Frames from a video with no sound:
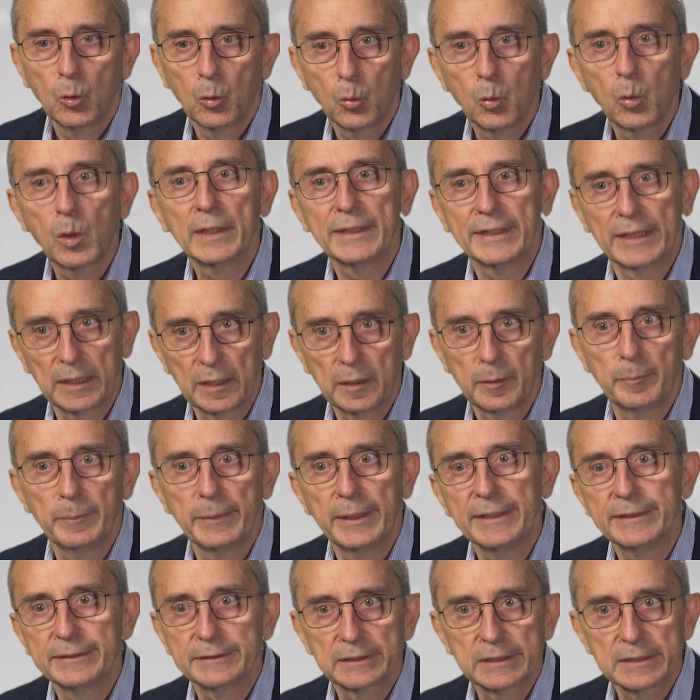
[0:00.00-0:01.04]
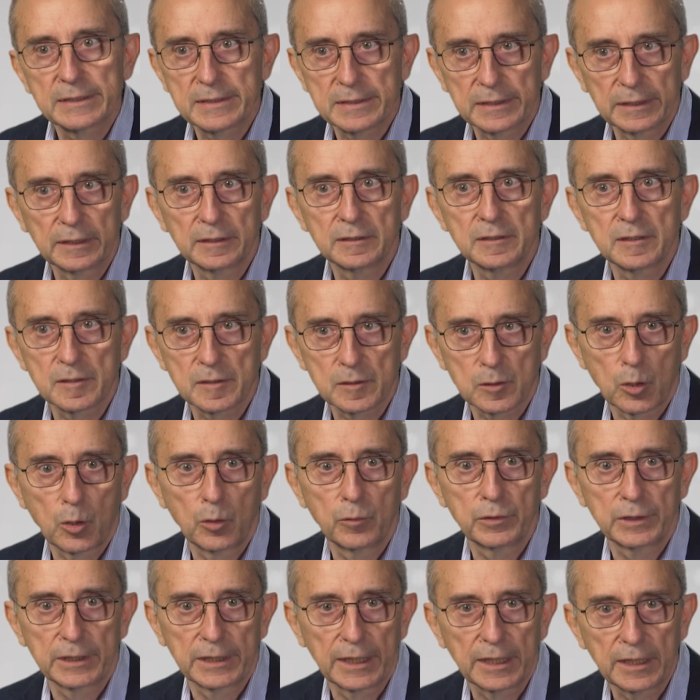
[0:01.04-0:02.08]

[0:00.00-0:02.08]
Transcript: one element, let's say a discovery